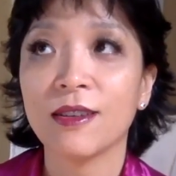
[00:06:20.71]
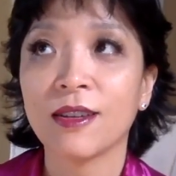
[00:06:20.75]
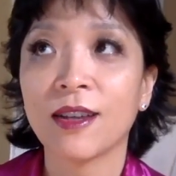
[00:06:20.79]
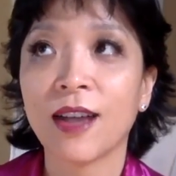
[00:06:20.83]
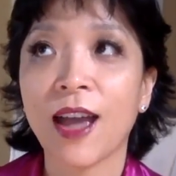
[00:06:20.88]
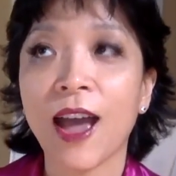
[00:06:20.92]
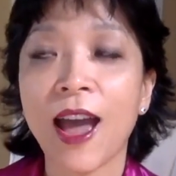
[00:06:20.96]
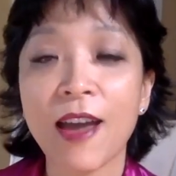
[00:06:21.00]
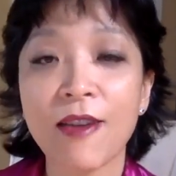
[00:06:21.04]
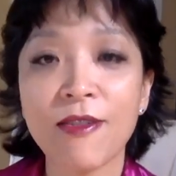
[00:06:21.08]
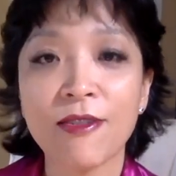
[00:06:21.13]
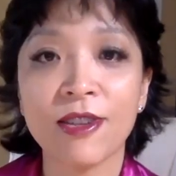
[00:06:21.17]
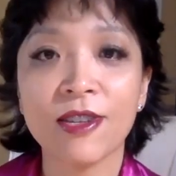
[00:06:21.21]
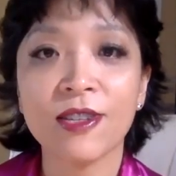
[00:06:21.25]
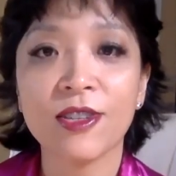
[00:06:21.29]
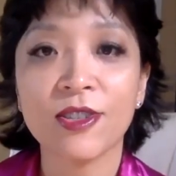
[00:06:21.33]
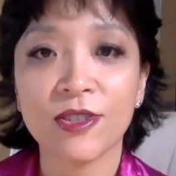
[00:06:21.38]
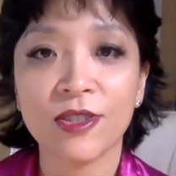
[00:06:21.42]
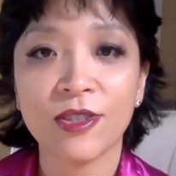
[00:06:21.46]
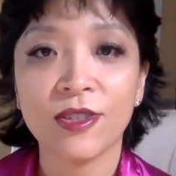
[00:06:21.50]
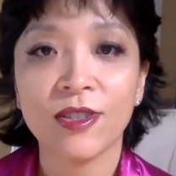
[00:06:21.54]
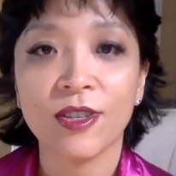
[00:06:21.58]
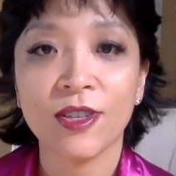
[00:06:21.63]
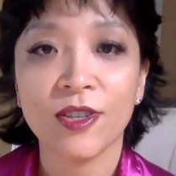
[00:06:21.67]

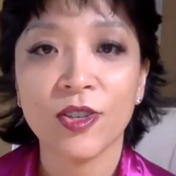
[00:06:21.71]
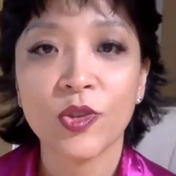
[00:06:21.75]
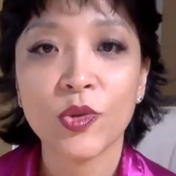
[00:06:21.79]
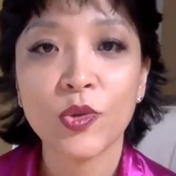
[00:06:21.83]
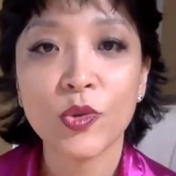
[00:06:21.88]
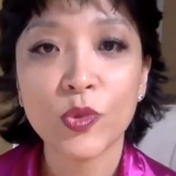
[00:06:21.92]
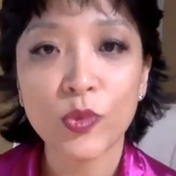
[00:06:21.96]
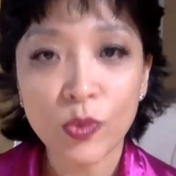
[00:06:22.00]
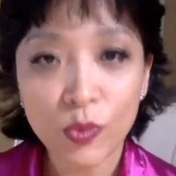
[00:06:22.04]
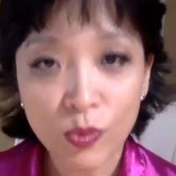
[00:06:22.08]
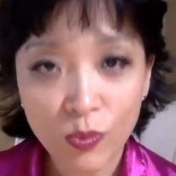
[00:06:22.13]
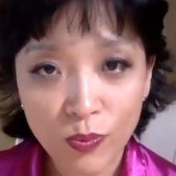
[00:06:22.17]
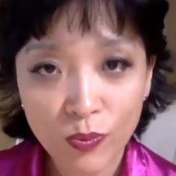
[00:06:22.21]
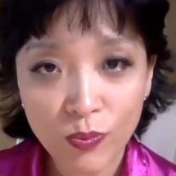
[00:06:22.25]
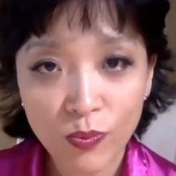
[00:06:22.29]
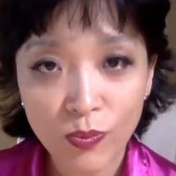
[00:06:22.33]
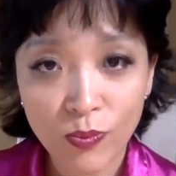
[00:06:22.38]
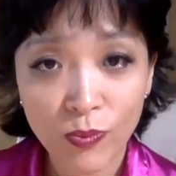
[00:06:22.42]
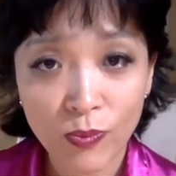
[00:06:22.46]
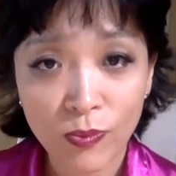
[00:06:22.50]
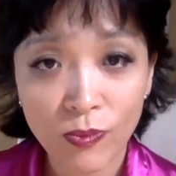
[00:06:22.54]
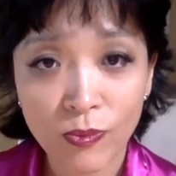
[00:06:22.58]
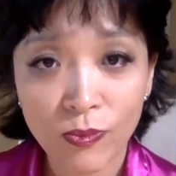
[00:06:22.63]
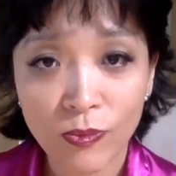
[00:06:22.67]
courage
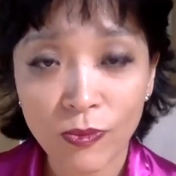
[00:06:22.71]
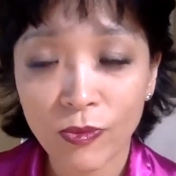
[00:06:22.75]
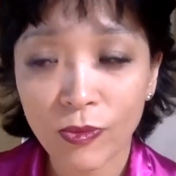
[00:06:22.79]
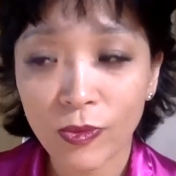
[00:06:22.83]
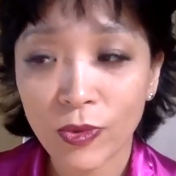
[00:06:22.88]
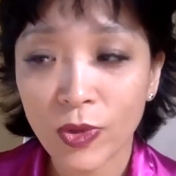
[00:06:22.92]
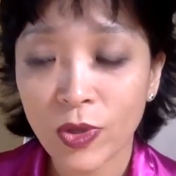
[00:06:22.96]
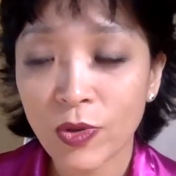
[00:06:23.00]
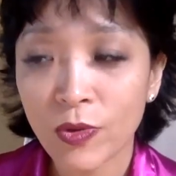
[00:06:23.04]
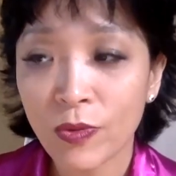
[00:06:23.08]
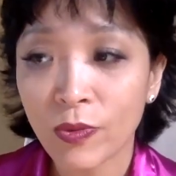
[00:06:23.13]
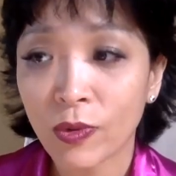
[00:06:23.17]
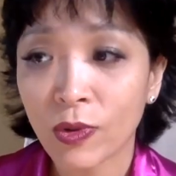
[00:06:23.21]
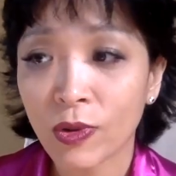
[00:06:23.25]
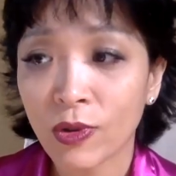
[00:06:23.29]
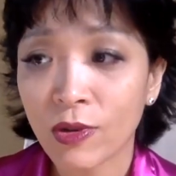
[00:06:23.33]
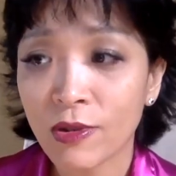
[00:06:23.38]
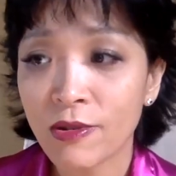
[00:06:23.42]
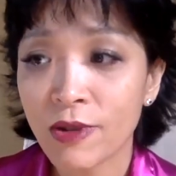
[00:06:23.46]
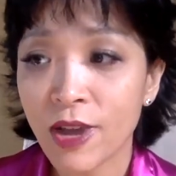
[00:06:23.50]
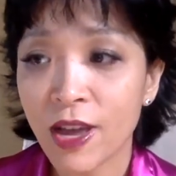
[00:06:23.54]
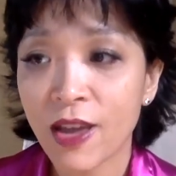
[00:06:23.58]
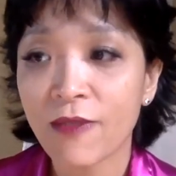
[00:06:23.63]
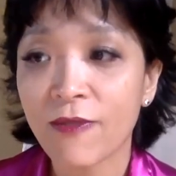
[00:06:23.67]
to
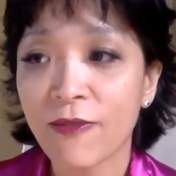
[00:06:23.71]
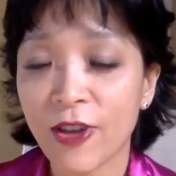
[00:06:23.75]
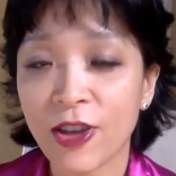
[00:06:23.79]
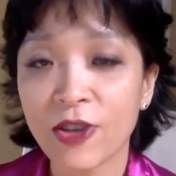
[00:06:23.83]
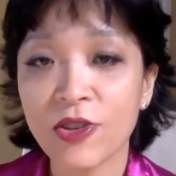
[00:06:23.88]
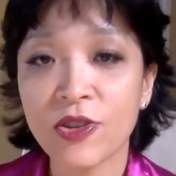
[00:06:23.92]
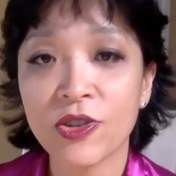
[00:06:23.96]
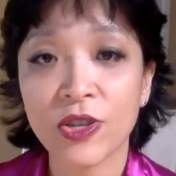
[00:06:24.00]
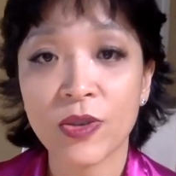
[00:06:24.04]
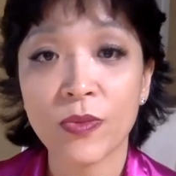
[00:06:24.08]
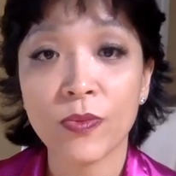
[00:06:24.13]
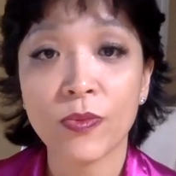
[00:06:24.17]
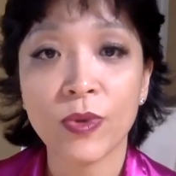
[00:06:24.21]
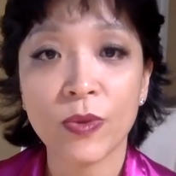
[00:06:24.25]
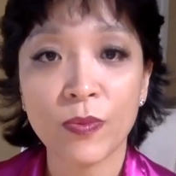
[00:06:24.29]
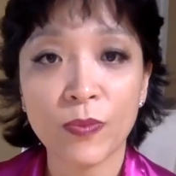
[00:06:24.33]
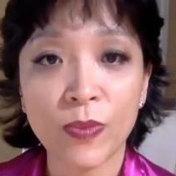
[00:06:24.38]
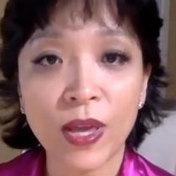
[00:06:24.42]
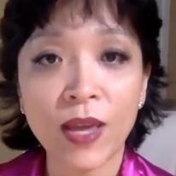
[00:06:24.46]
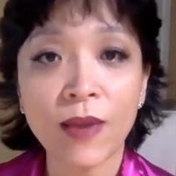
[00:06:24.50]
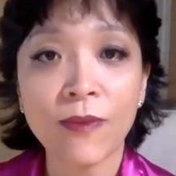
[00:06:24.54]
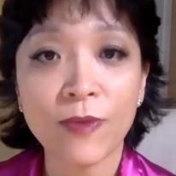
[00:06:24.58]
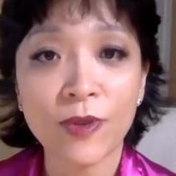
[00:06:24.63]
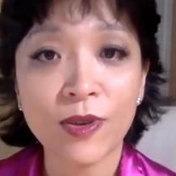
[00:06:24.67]
create friendship with
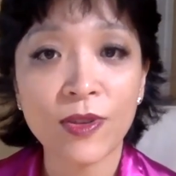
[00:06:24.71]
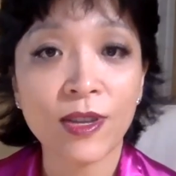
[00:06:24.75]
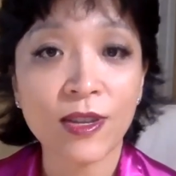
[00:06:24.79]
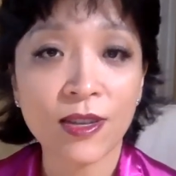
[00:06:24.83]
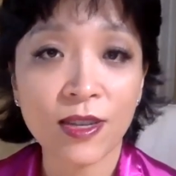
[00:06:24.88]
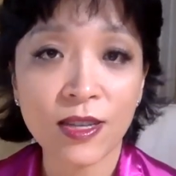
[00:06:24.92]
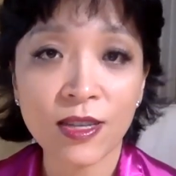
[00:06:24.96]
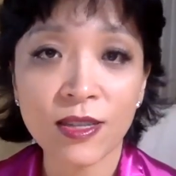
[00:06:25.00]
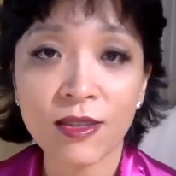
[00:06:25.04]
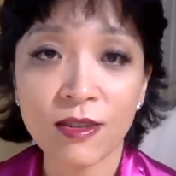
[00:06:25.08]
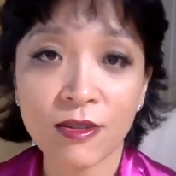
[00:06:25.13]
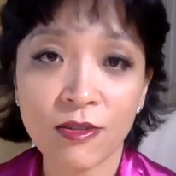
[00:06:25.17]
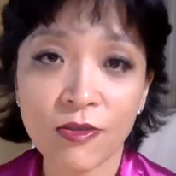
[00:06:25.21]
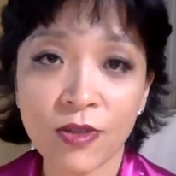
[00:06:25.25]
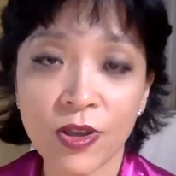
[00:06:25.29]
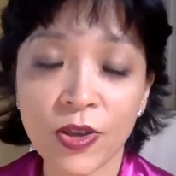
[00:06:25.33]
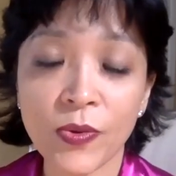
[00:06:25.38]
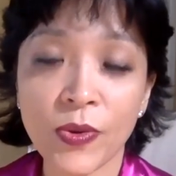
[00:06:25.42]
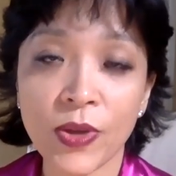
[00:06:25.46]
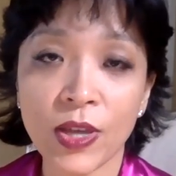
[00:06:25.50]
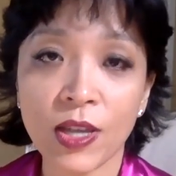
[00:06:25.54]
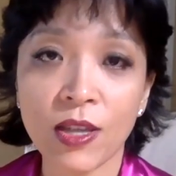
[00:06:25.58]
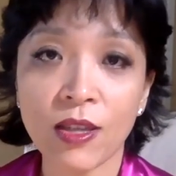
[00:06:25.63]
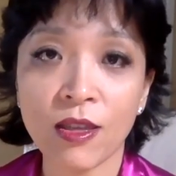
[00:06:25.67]
people that disagree
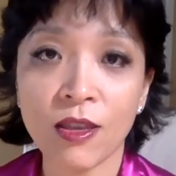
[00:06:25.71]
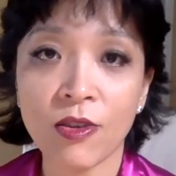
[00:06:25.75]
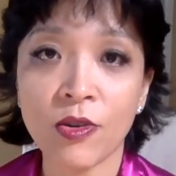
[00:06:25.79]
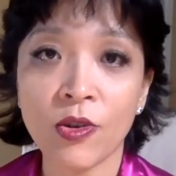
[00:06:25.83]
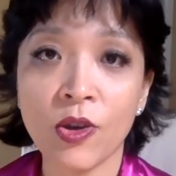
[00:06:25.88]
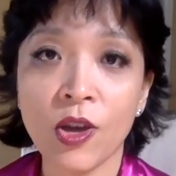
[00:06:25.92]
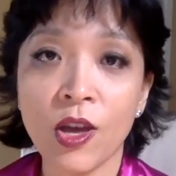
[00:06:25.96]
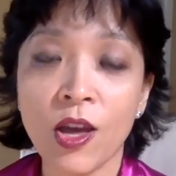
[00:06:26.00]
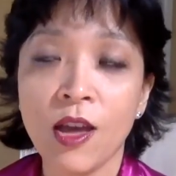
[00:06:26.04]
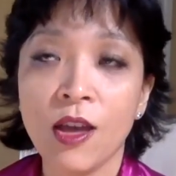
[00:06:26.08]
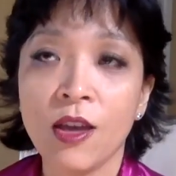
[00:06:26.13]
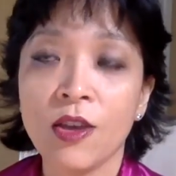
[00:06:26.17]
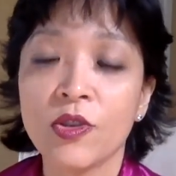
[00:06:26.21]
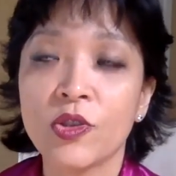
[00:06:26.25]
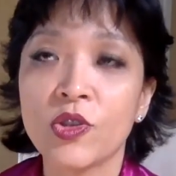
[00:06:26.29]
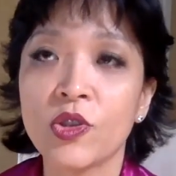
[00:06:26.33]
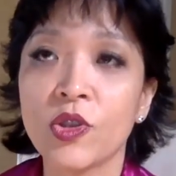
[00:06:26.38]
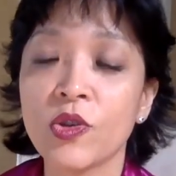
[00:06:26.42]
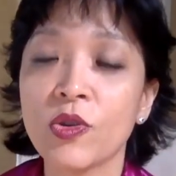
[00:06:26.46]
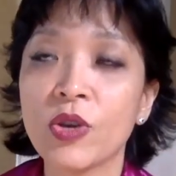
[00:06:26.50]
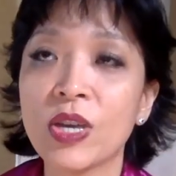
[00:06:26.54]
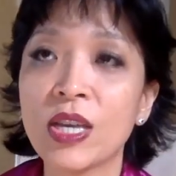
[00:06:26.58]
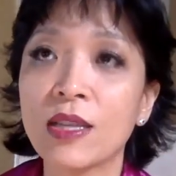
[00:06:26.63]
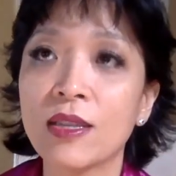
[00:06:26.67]
with you.
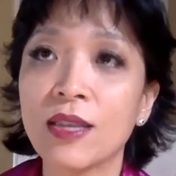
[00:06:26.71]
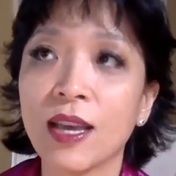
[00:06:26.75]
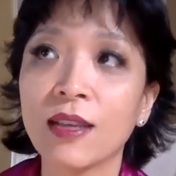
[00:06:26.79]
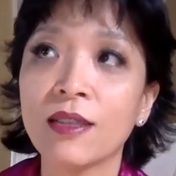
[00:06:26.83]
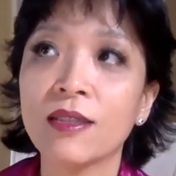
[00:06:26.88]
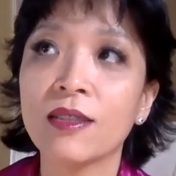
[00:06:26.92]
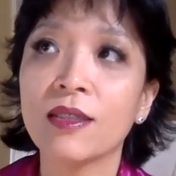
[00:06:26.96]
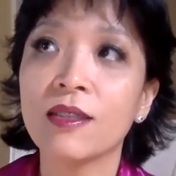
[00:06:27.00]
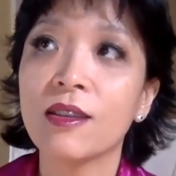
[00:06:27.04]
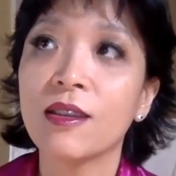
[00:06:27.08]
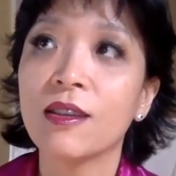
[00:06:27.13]
So it takes,